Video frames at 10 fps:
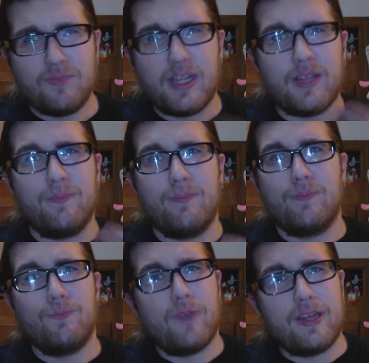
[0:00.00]
I had to
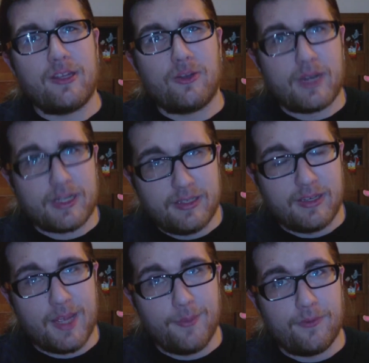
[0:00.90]
find the correct
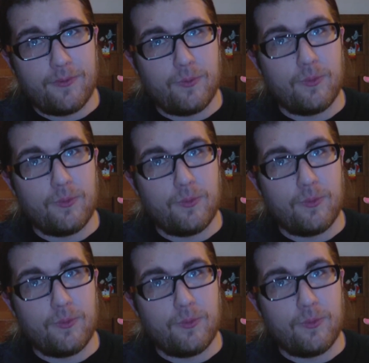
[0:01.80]
name of